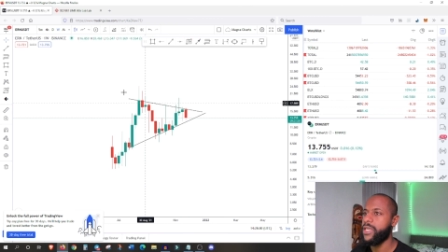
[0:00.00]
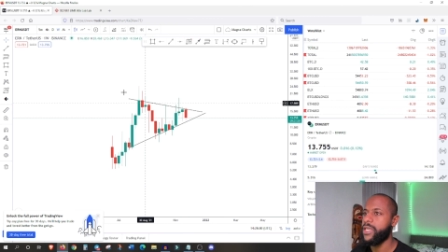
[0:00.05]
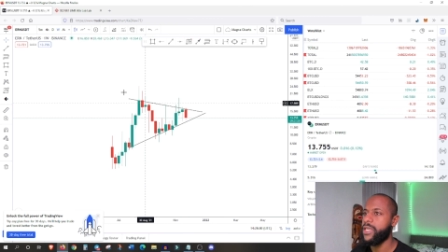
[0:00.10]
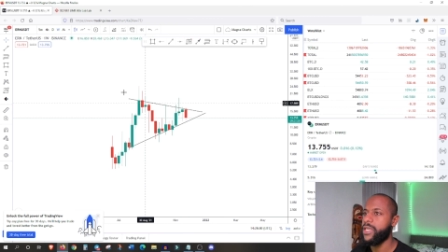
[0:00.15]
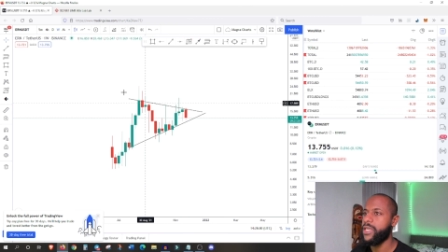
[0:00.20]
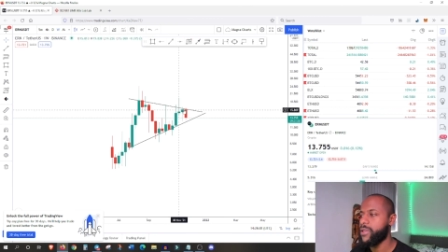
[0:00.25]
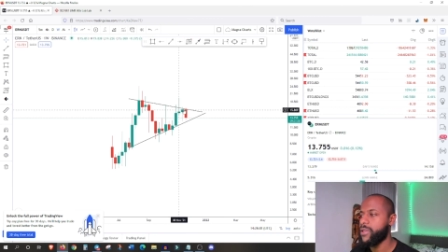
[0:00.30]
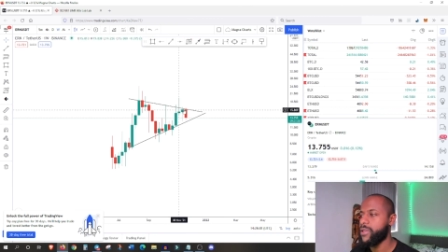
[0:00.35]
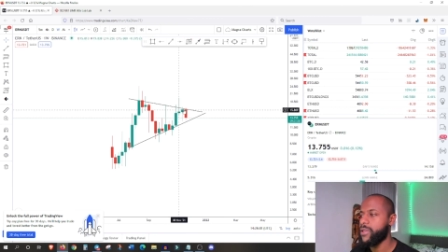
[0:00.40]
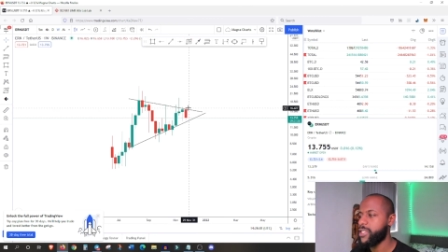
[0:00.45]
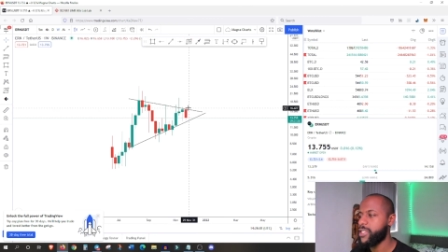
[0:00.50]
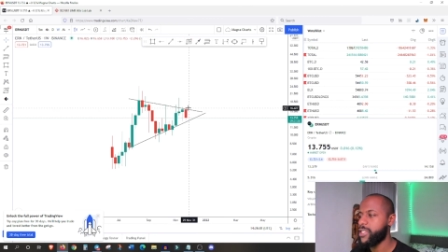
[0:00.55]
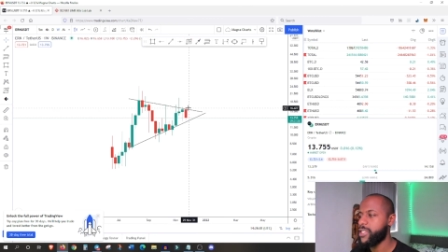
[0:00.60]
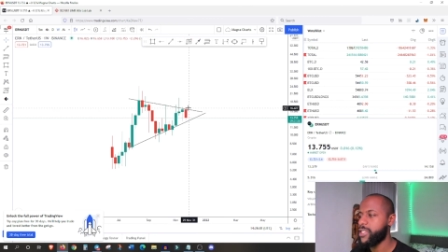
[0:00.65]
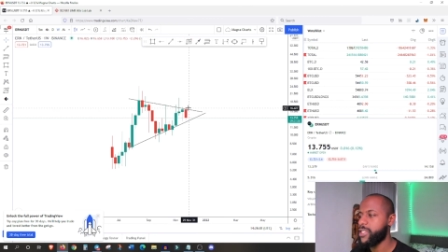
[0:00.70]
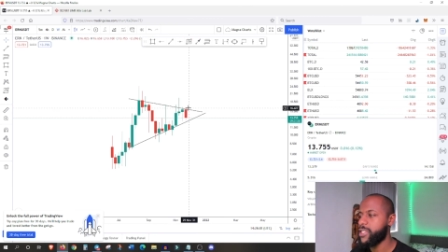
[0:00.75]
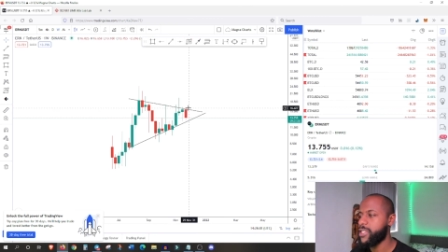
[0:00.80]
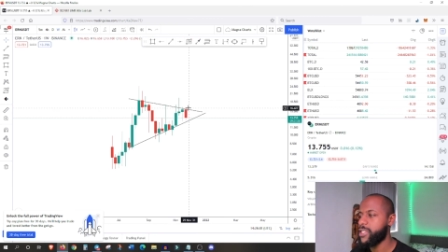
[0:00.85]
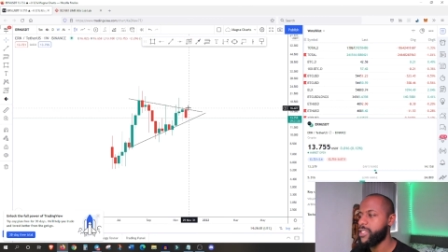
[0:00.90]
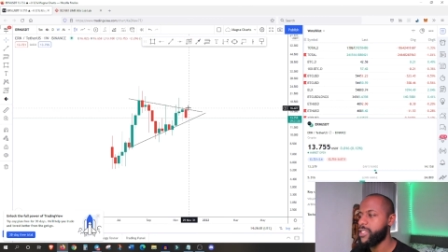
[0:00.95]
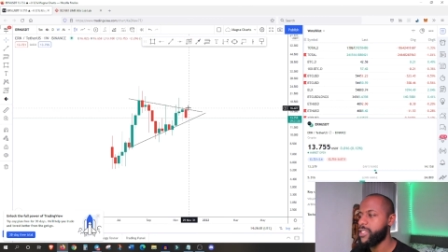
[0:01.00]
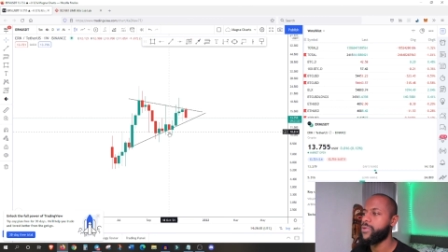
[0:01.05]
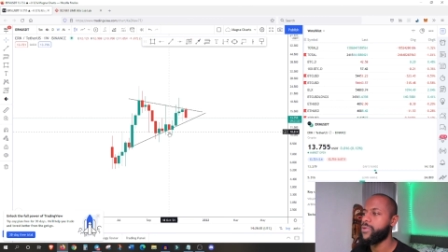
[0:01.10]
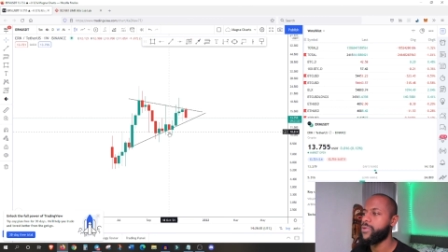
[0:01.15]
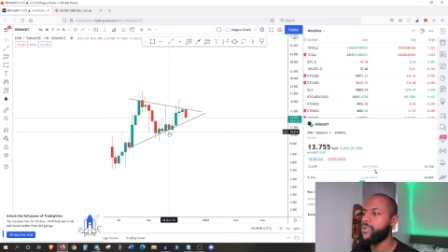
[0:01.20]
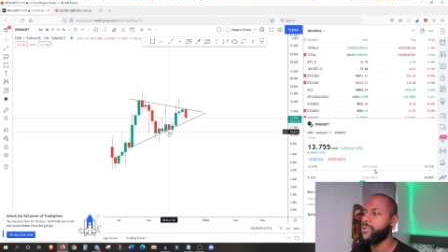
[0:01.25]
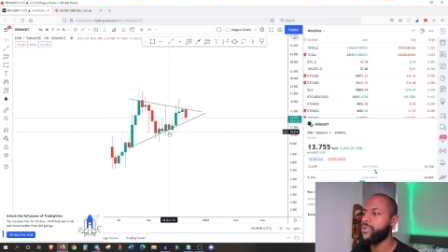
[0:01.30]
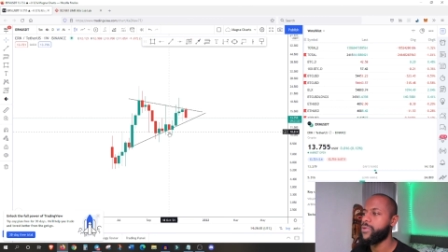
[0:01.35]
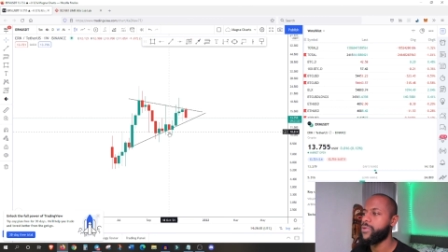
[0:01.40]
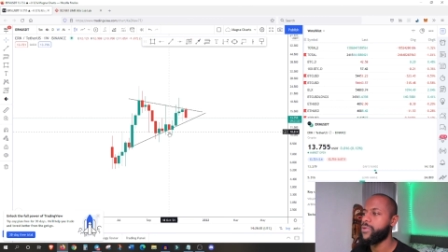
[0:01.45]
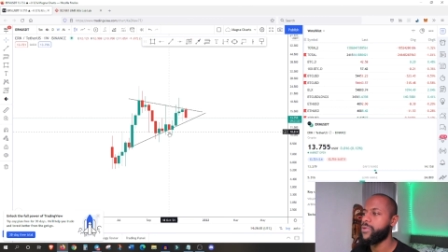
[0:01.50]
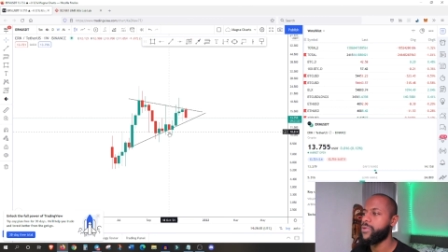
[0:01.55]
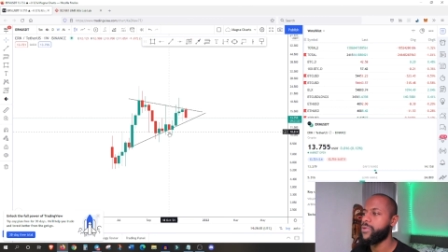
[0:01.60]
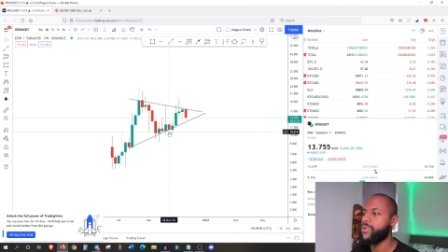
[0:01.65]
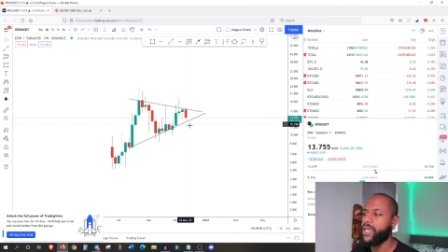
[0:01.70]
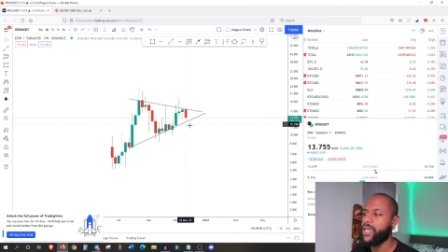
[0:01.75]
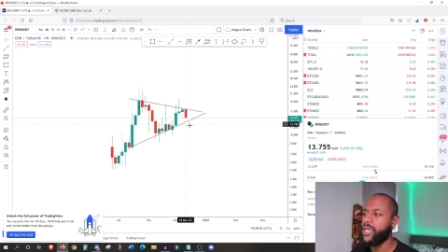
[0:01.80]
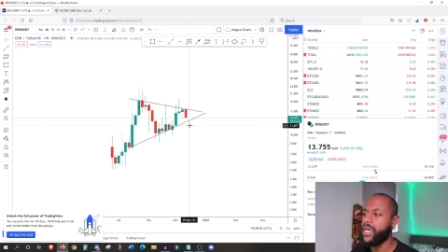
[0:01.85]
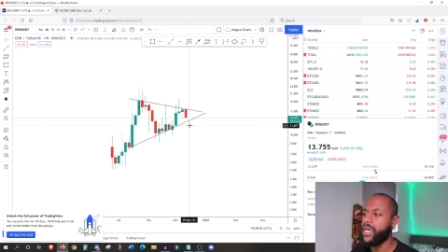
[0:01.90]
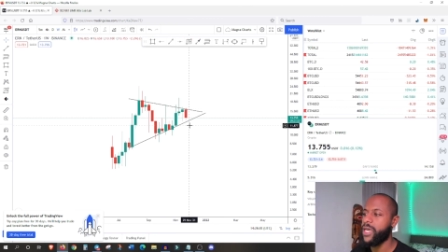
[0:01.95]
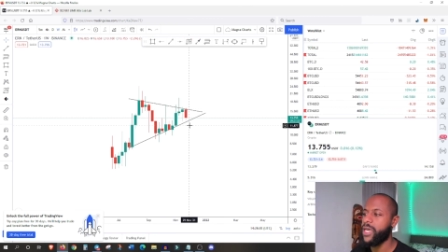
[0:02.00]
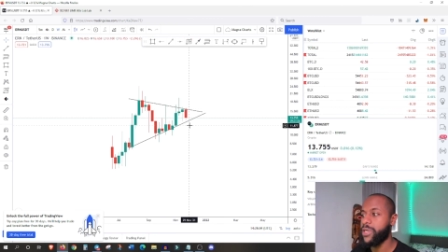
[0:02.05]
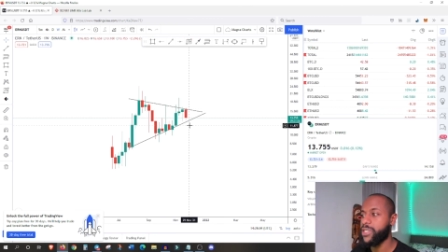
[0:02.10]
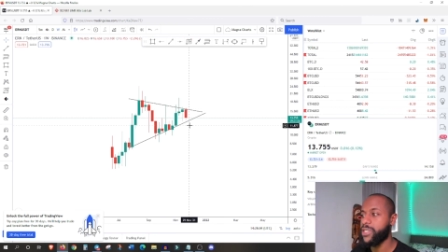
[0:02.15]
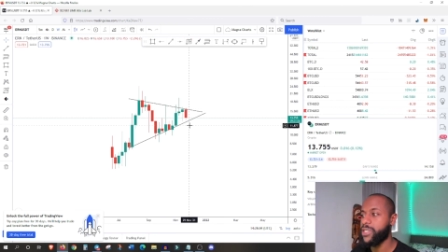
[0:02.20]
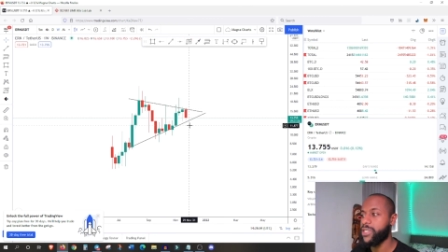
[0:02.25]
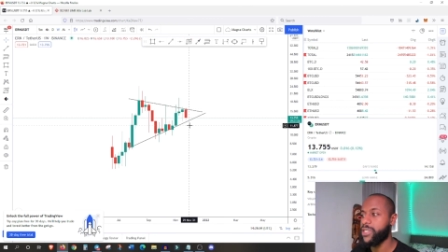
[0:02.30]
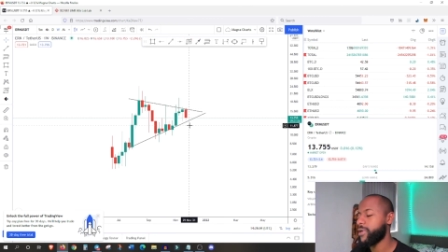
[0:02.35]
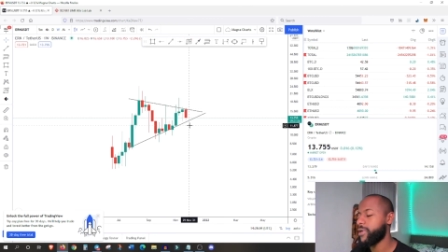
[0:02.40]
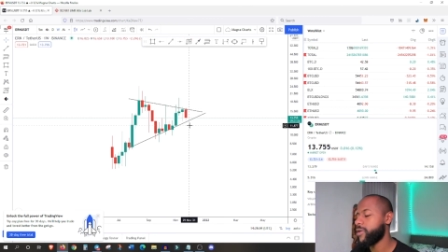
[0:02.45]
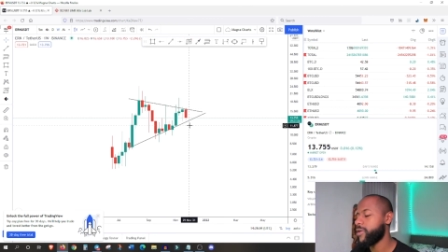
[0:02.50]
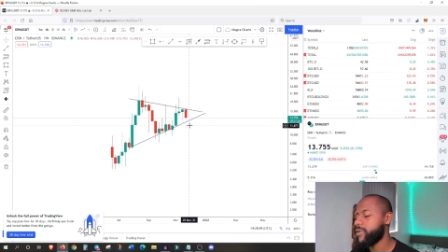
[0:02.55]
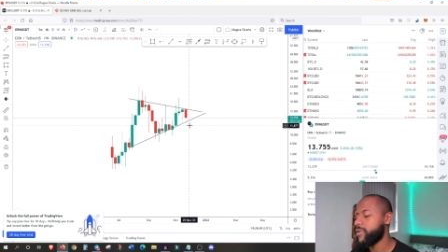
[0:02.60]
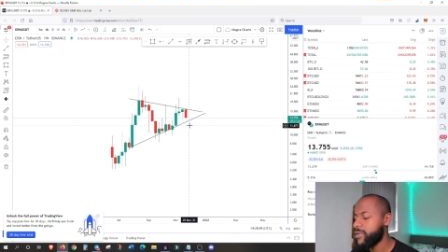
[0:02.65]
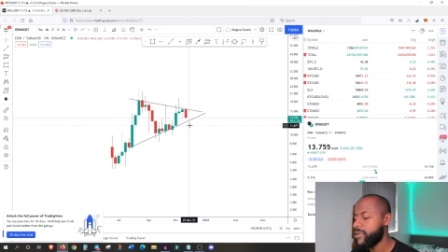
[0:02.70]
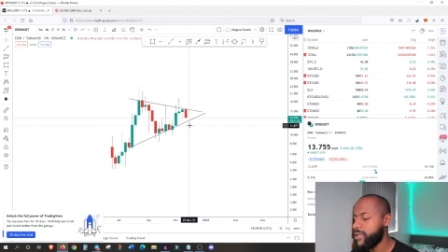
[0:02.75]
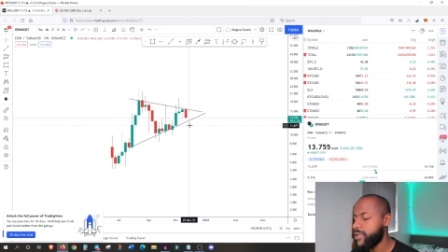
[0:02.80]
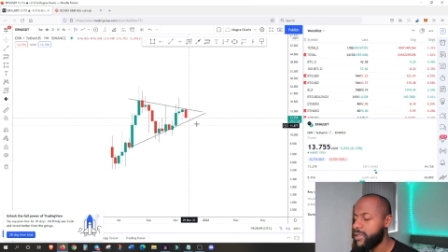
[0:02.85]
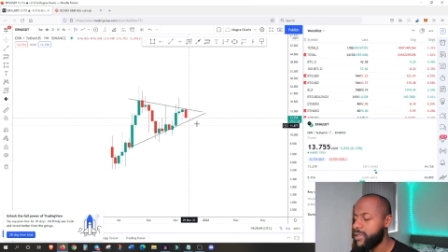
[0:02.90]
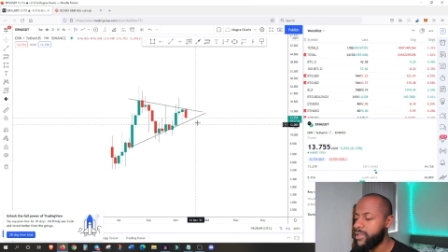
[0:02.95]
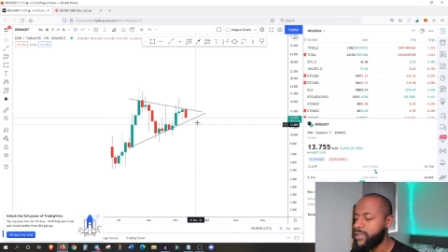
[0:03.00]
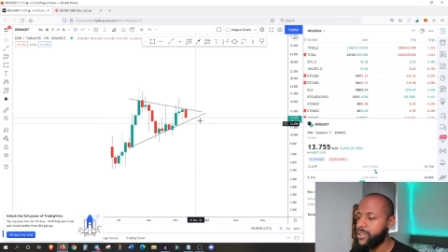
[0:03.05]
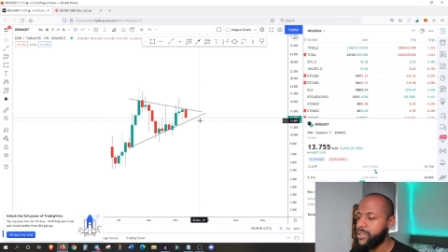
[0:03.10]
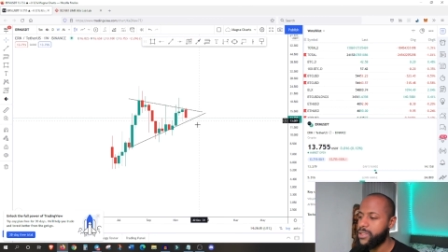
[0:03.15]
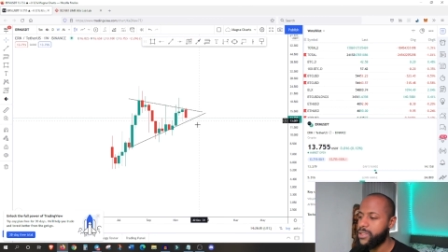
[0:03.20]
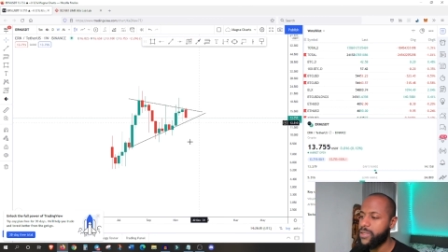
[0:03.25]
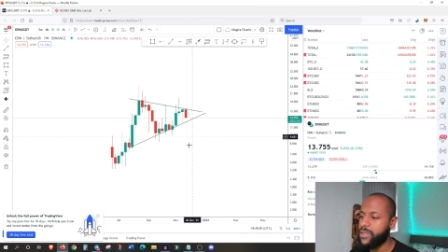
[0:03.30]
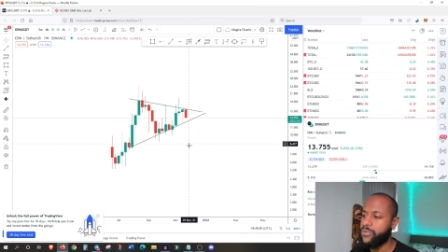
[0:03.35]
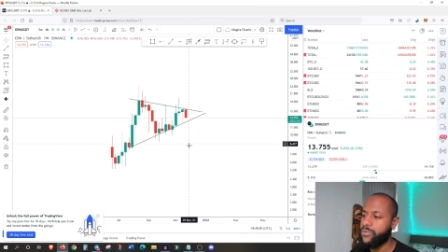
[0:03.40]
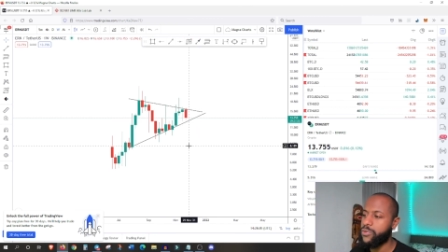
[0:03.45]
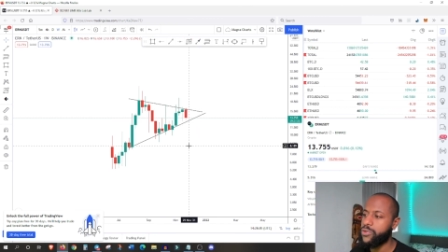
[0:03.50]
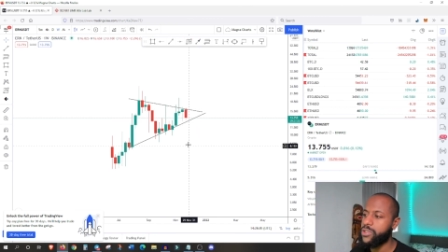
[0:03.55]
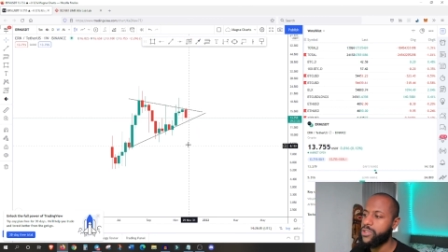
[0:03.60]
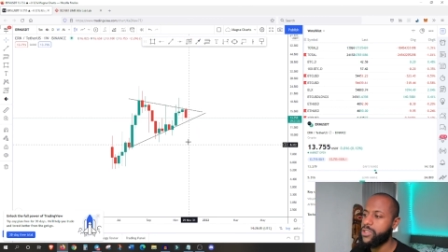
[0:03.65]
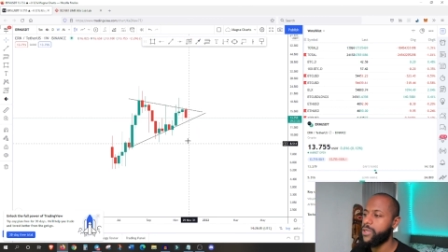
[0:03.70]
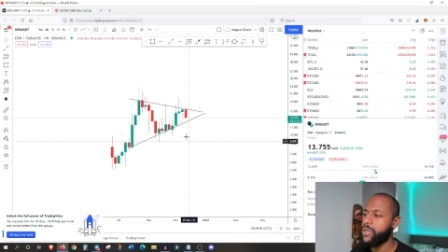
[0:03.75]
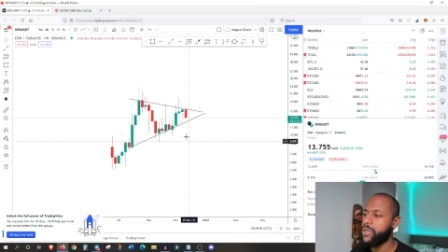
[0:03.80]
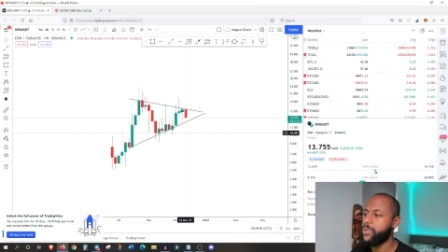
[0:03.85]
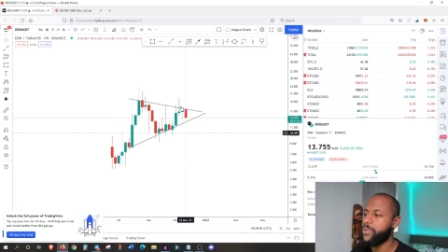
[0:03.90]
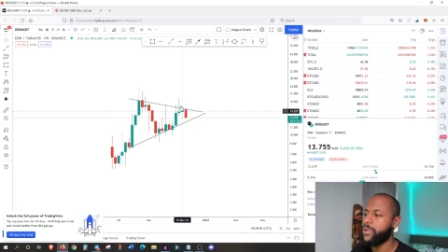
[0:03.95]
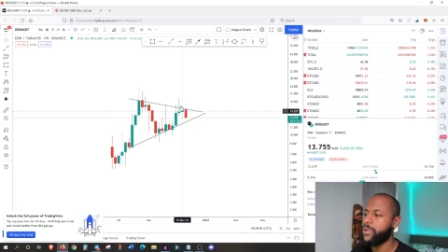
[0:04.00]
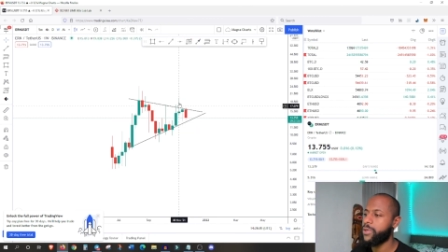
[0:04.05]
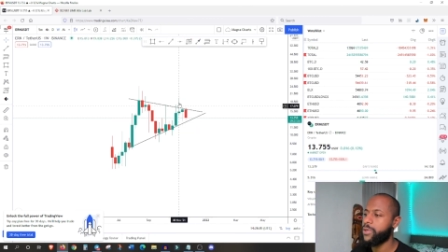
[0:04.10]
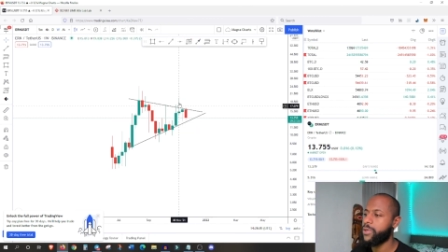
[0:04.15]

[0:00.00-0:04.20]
Let's wait for potential breakout. If it breaks below, it's unfortunate, we could